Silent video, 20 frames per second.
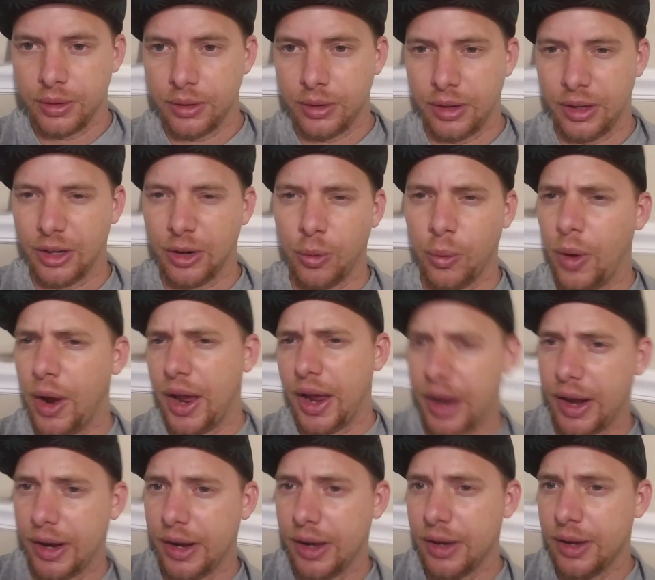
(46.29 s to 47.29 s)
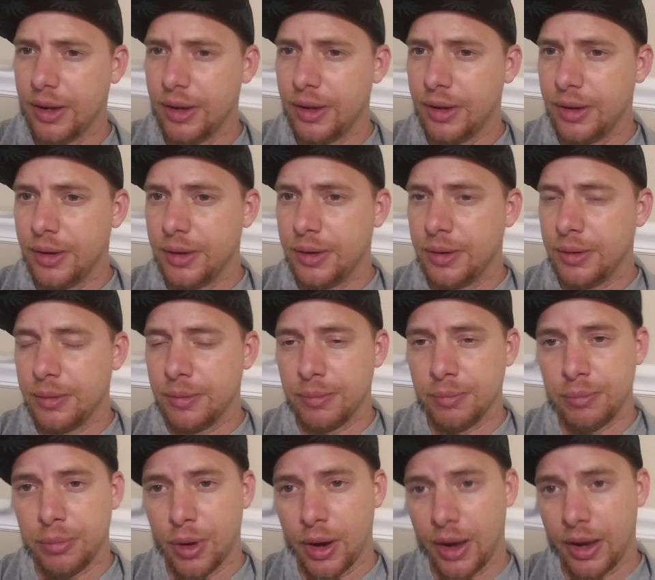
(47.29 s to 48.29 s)
in a way,
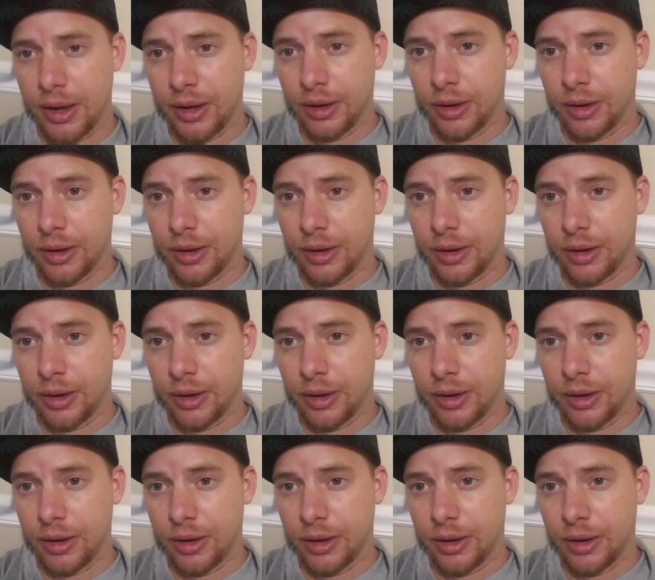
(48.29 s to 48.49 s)
but